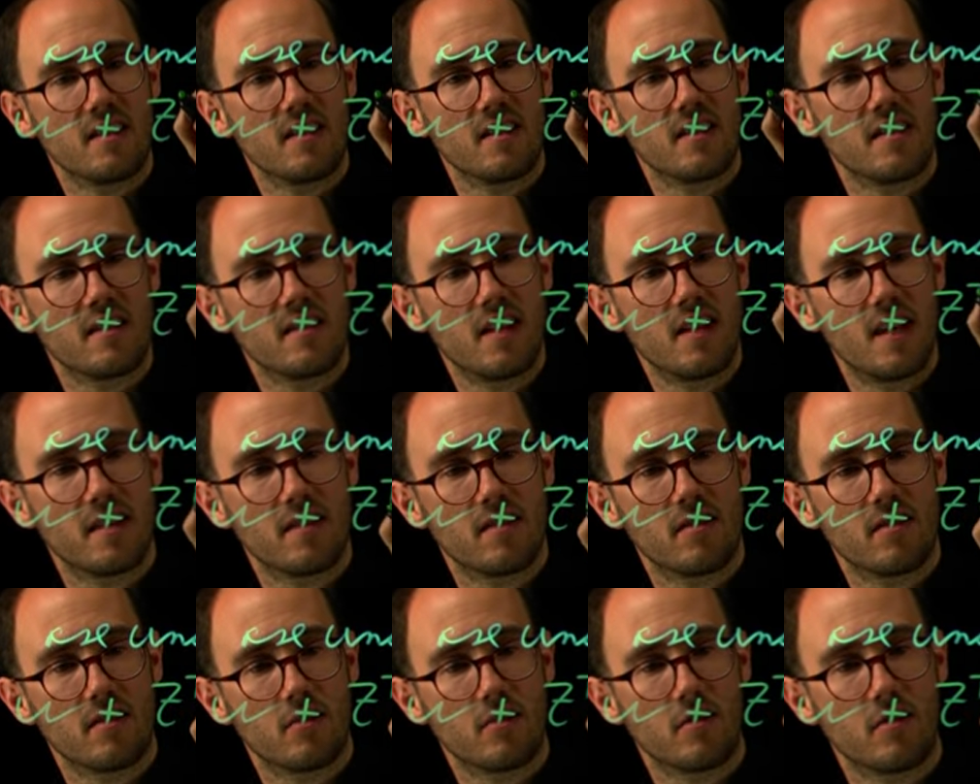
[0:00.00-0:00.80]
Z
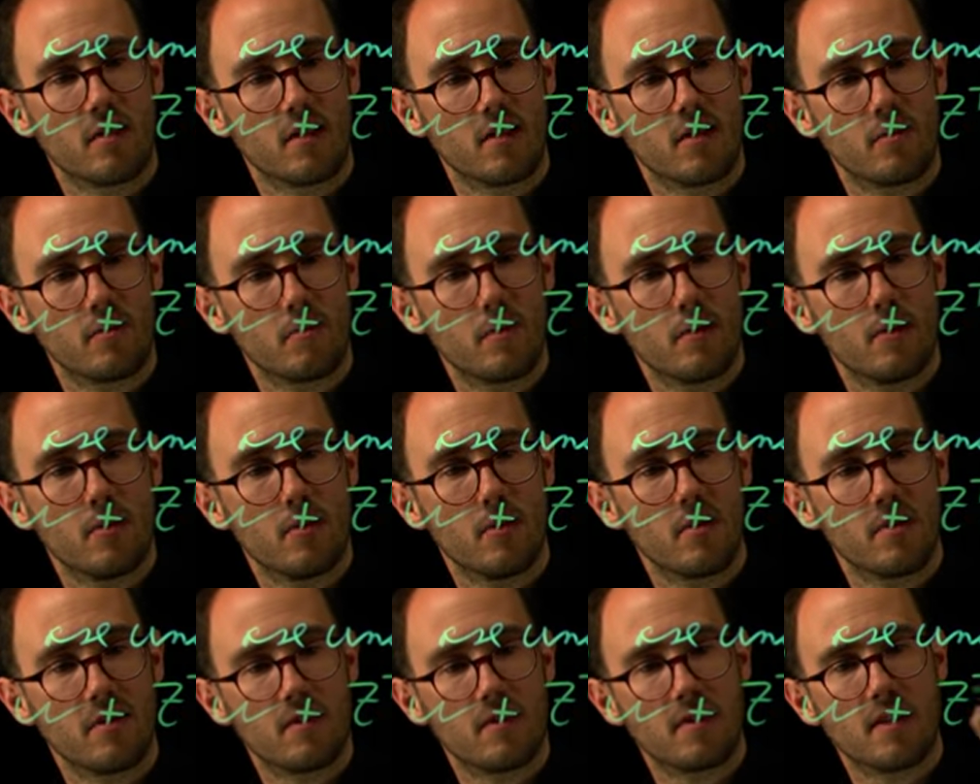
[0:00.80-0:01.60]

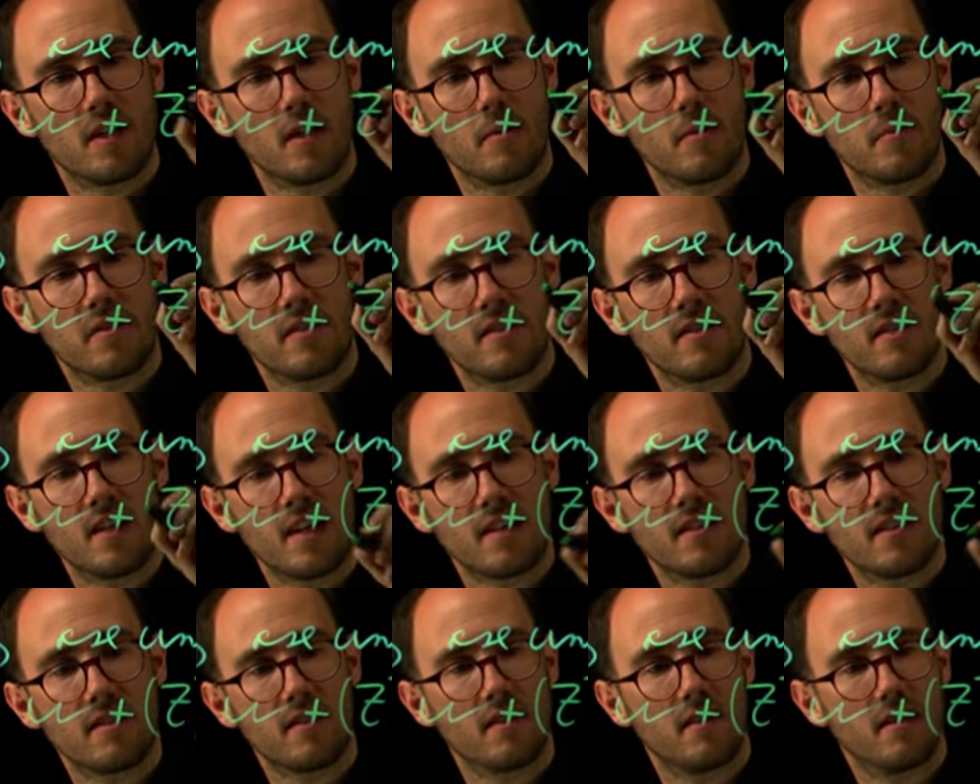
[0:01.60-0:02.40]
transpose times Z
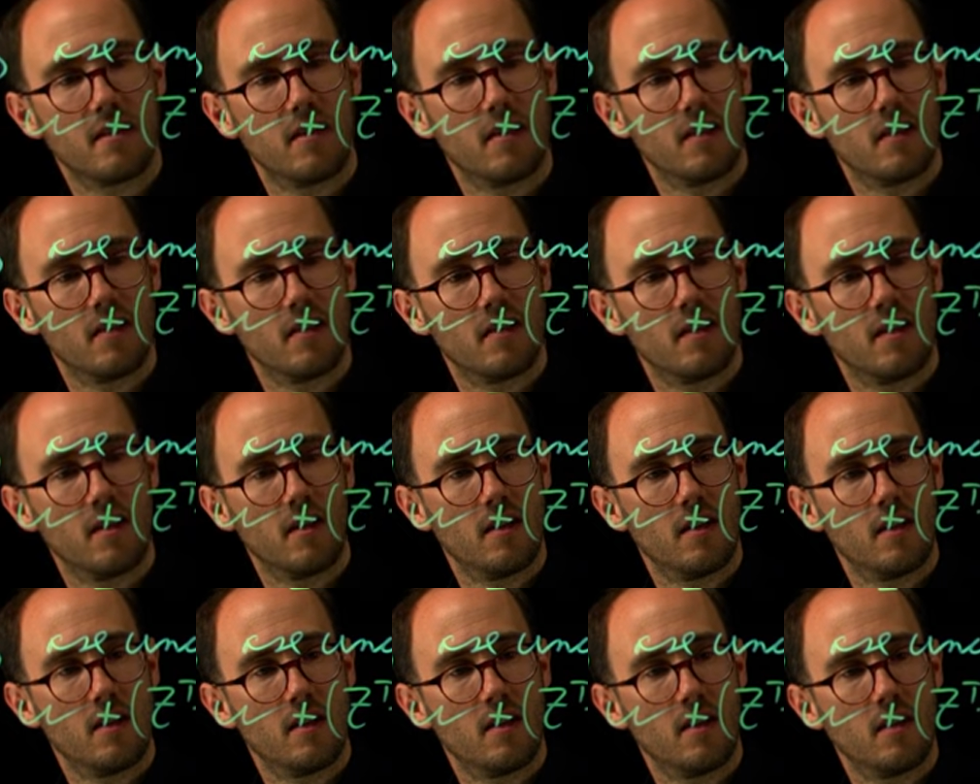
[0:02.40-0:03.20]

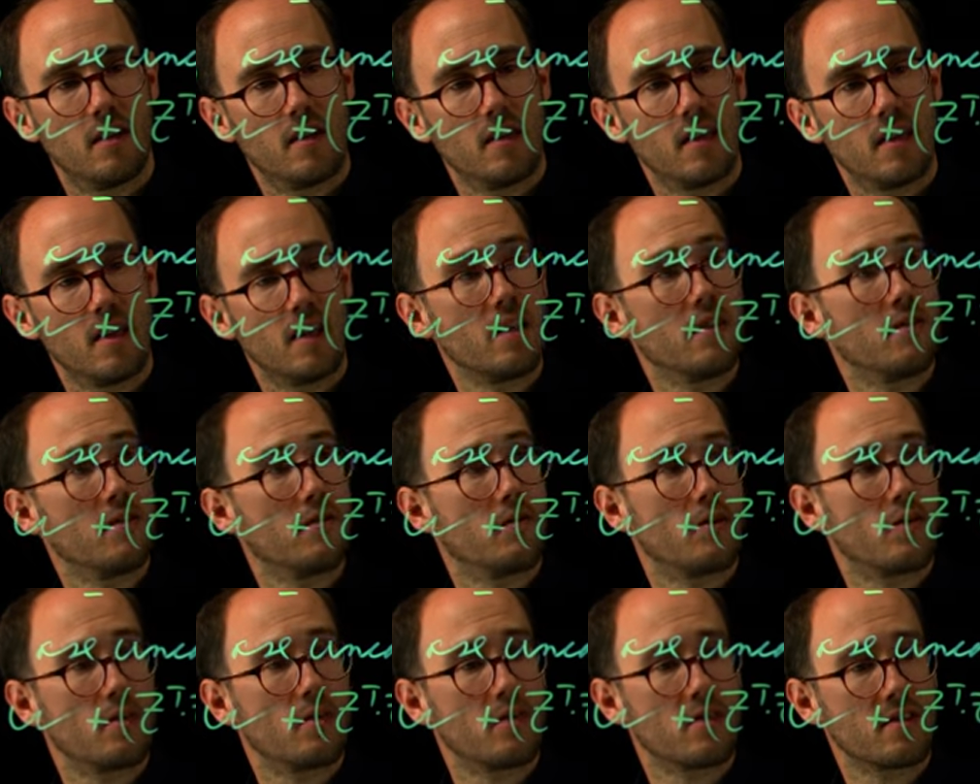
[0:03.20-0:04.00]

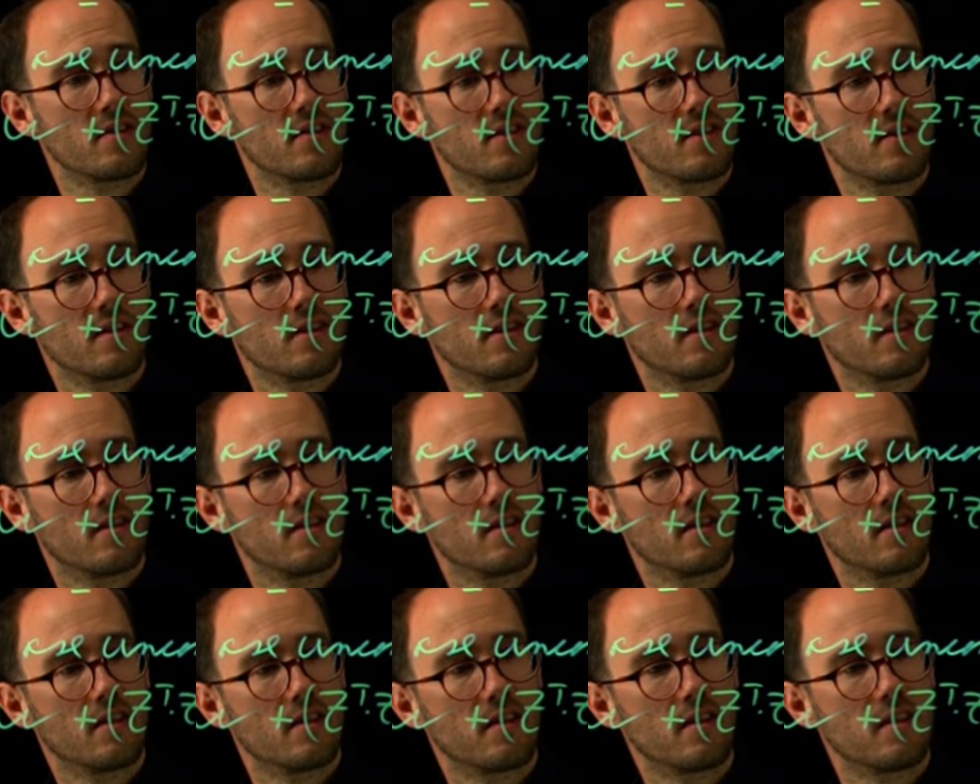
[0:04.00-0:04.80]
inverse
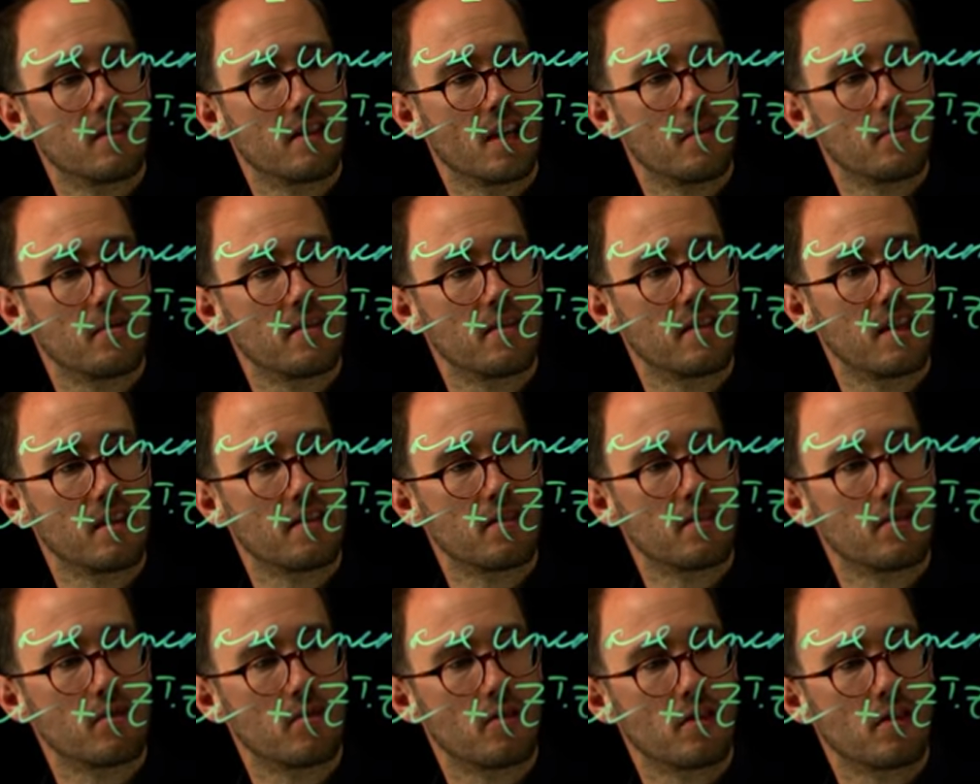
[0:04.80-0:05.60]
times Z
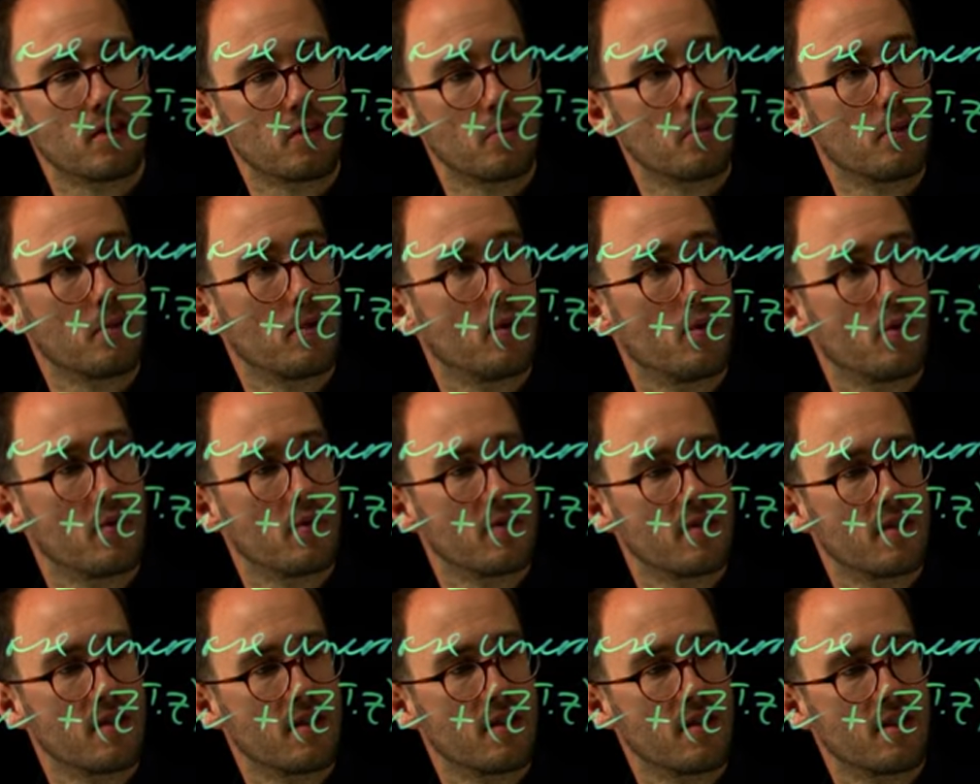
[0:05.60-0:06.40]

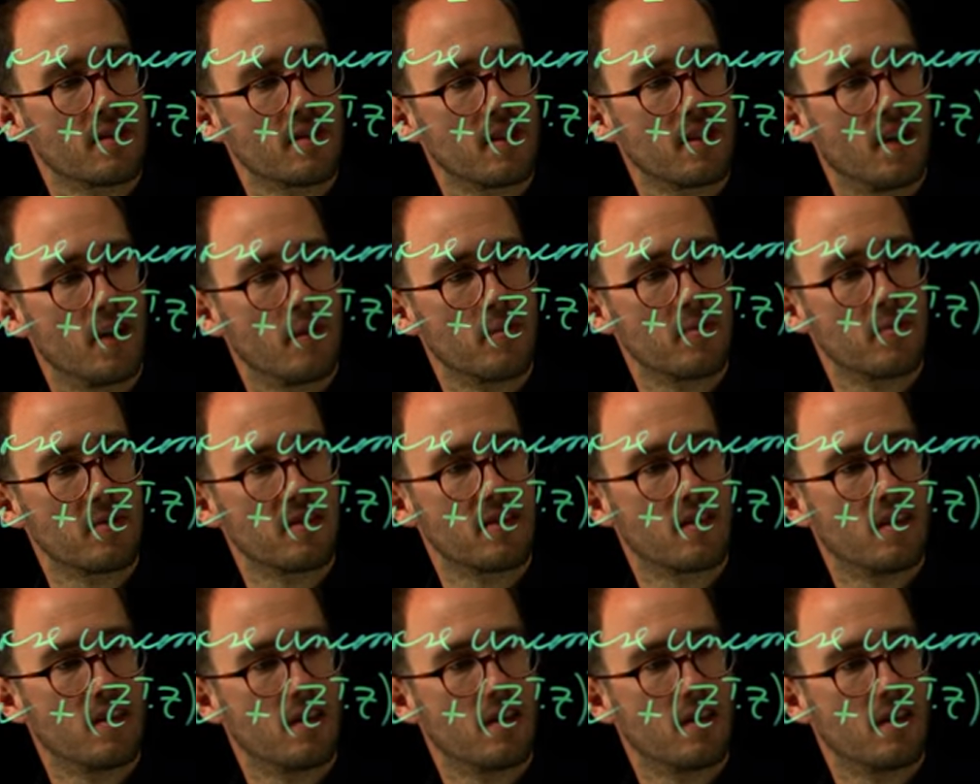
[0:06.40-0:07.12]
transpose times